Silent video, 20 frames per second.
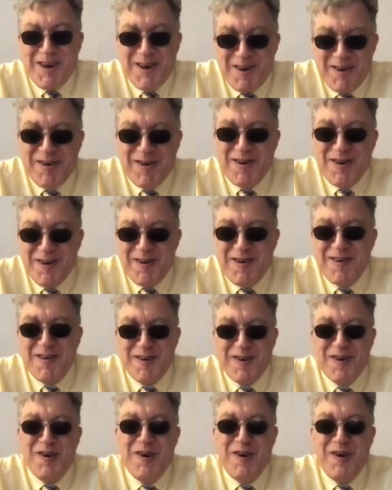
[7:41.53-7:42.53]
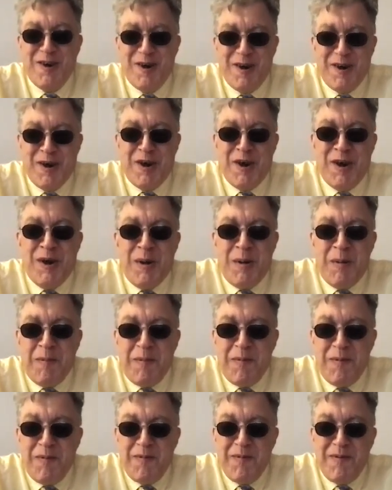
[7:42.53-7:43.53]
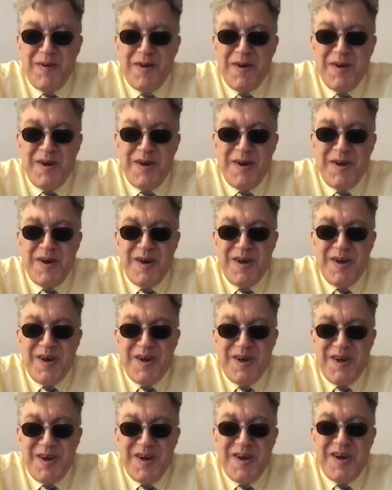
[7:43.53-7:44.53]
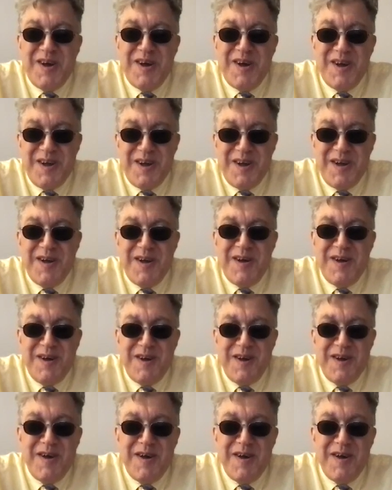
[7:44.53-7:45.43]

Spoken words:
The person shown says nothing.